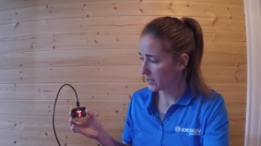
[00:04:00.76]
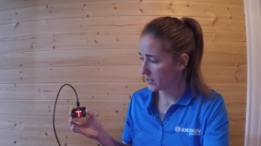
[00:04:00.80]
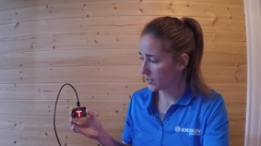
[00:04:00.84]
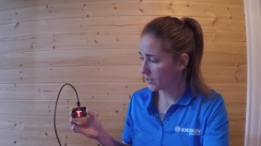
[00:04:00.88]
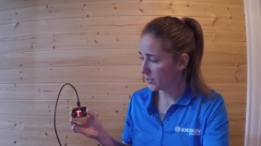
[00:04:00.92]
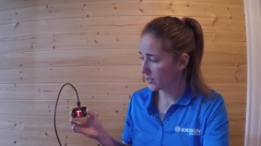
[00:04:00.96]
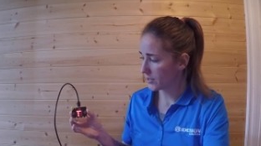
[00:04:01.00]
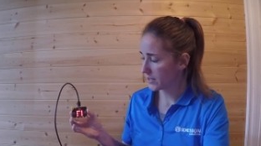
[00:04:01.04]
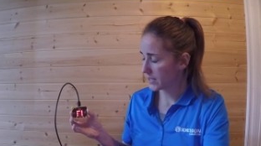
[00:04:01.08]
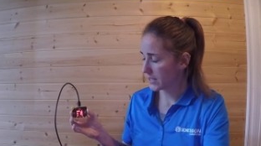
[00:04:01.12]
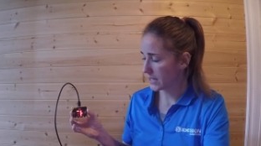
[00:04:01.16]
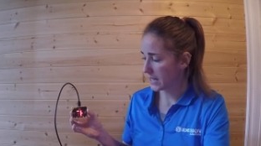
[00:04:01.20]
you'll
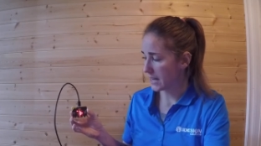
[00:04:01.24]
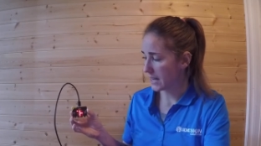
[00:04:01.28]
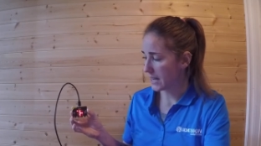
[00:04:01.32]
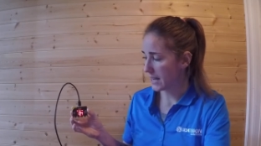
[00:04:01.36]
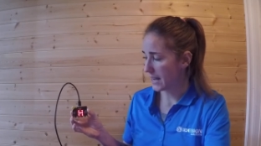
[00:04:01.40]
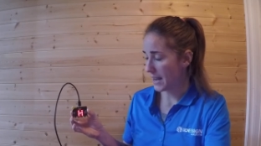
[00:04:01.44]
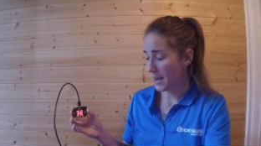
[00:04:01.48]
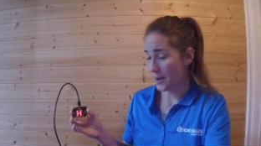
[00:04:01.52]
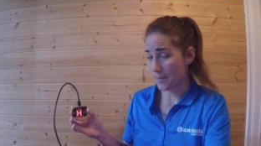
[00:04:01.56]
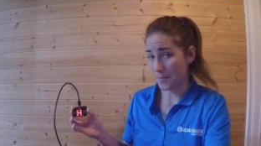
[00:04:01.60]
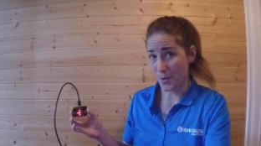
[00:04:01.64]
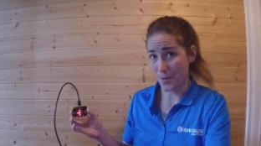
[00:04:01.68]
see
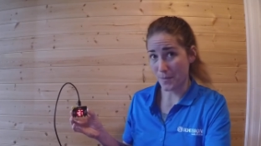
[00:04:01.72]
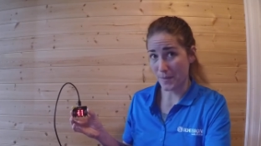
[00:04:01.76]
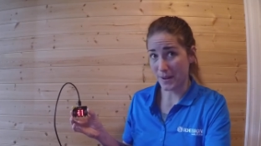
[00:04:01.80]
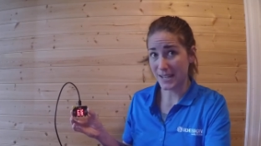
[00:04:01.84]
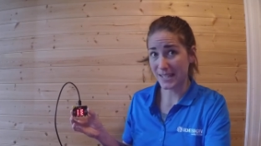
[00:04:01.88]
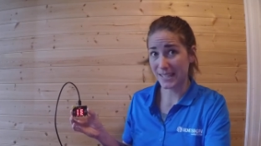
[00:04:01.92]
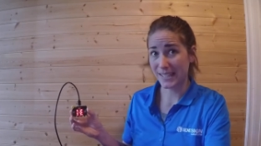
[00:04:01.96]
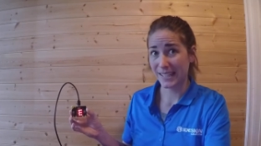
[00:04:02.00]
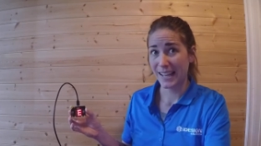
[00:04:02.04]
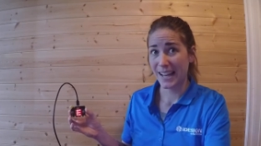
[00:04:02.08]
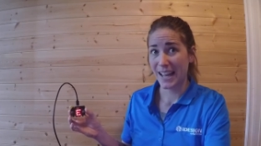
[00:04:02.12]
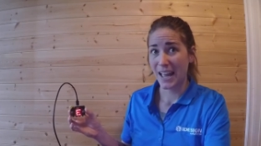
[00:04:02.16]
in a
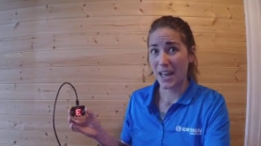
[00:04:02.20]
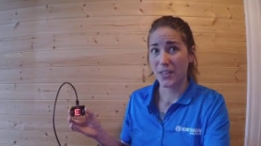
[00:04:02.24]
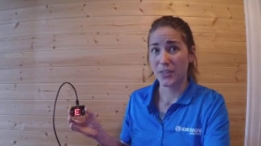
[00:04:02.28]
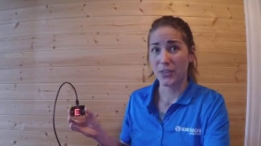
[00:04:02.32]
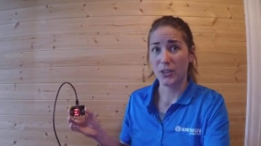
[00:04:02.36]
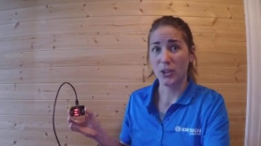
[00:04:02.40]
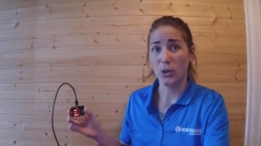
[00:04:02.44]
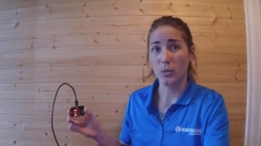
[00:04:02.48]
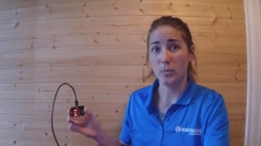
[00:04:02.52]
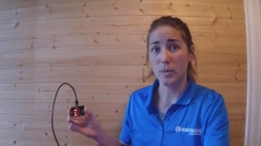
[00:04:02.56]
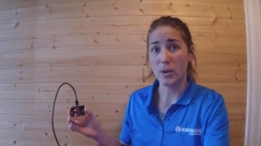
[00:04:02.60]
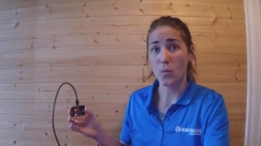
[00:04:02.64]
moment,
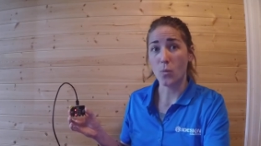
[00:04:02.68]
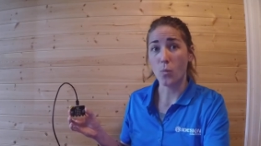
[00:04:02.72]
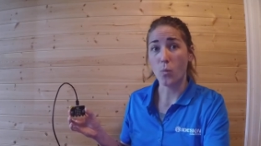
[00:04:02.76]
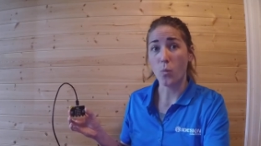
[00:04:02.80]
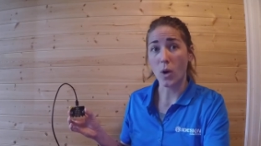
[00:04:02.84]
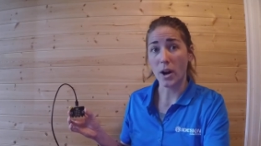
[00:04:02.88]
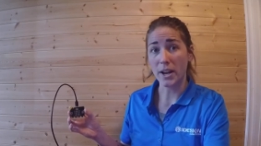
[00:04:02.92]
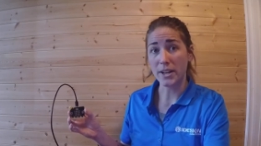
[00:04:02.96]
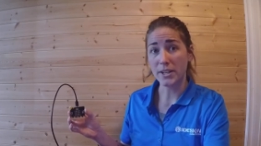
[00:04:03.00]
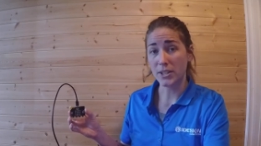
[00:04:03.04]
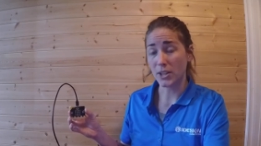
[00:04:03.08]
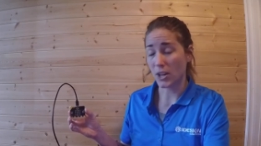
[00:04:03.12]
there'll be
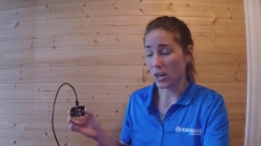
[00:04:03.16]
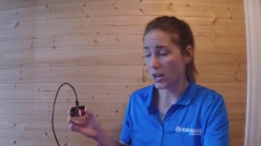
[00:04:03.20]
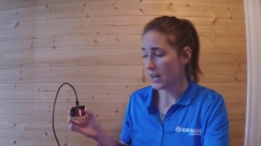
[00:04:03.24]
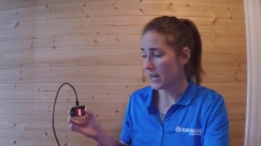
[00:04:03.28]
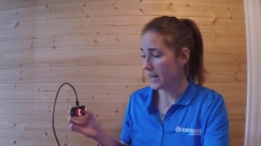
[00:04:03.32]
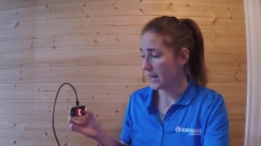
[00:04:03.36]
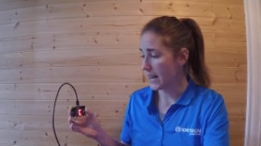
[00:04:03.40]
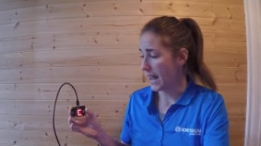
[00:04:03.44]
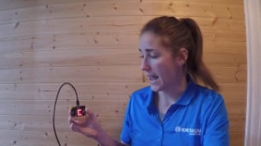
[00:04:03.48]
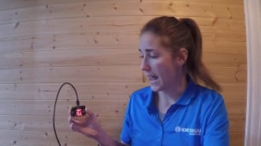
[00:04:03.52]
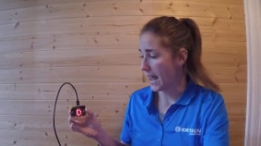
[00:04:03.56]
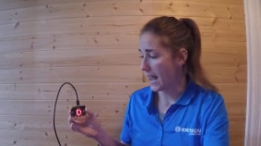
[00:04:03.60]
one dot,
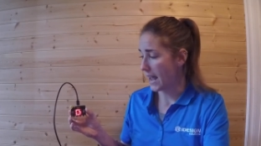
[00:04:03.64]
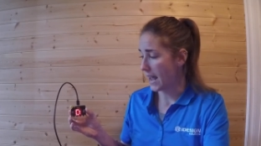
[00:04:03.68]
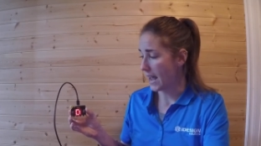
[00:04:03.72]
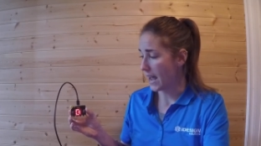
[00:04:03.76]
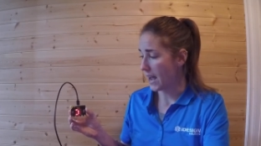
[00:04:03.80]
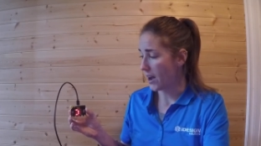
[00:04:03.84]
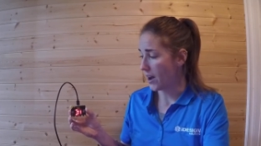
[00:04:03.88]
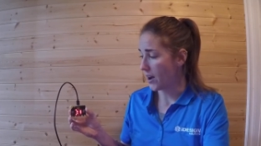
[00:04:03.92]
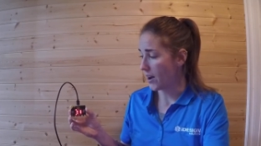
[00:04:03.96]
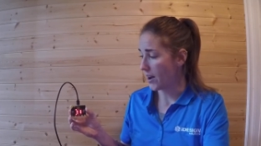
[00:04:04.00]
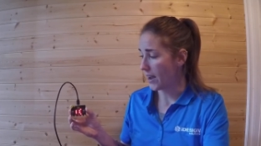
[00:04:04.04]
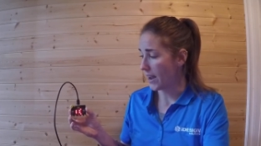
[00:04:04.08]

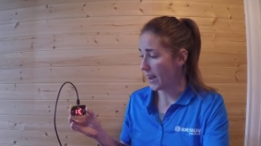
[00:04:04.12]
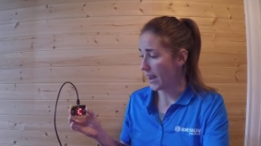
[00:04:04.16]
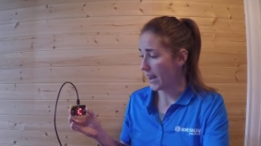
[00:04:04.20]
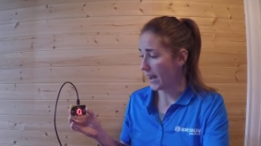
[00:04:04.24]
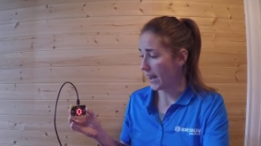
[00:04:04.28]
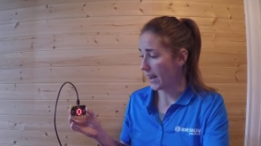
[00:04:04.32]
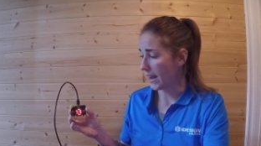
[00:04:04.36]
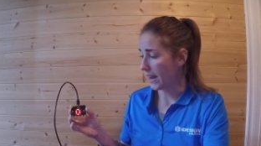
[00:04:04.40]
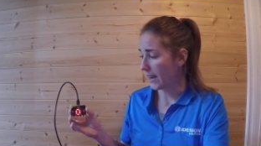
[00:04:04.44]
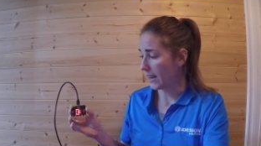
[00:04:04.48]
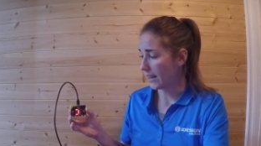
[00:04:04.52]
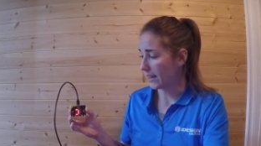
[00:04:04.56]

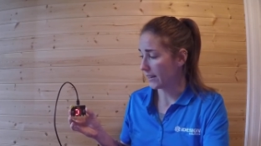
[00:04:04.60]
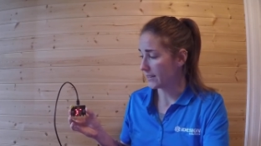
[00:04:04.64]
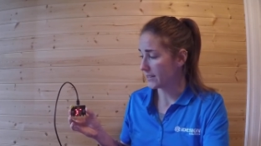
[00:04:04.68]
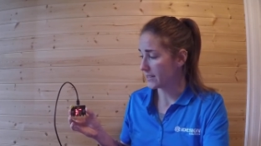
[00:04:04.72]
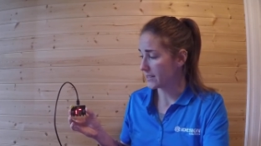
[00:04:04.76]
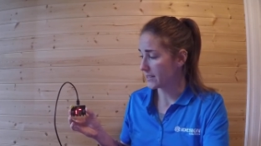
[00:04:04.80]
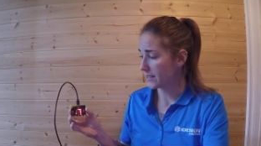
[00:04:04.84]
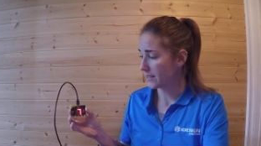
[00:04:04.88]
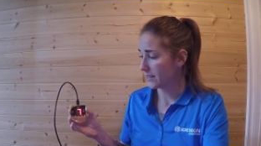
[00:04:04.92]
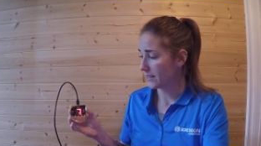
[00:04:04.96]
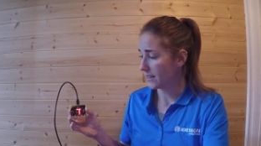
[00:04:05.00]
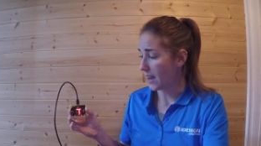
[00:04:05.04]
and
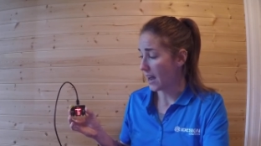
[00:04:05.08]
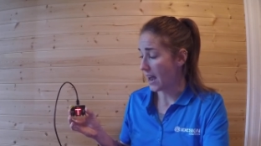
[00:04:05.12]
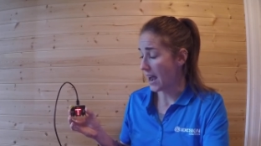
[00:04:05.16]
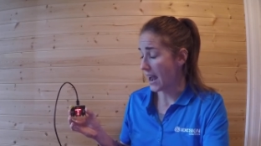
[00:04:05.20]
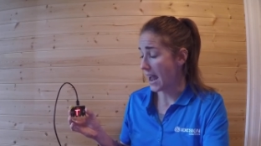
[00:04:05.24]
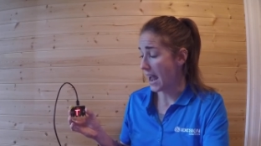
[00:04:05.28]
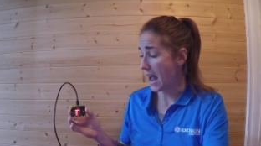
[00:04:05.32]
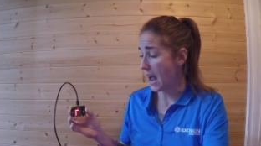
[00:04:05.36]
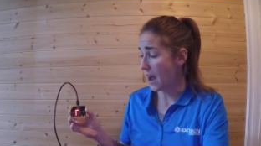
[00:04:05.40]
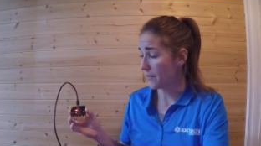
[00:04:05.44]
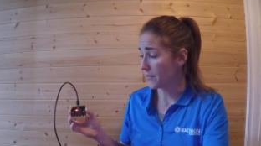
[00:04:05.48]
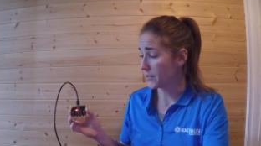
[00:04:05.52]
I
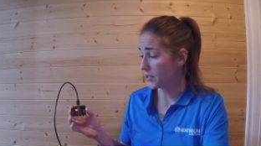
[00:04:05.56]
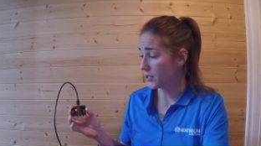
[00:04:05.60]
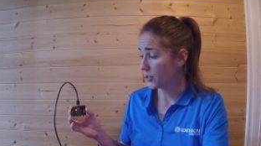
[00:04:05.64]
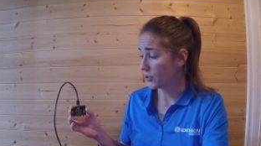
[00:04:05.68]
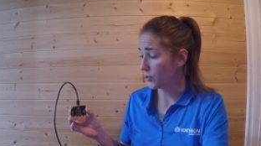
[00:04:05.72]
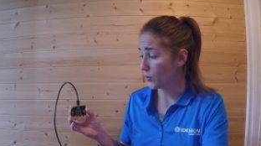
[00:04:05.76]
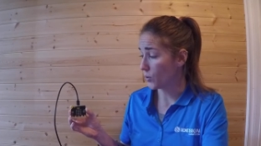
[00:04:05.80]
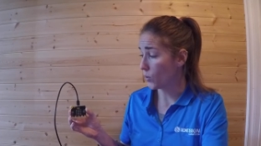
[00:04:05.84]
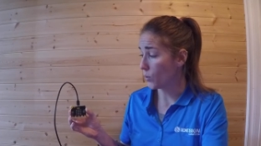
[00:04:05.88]
have to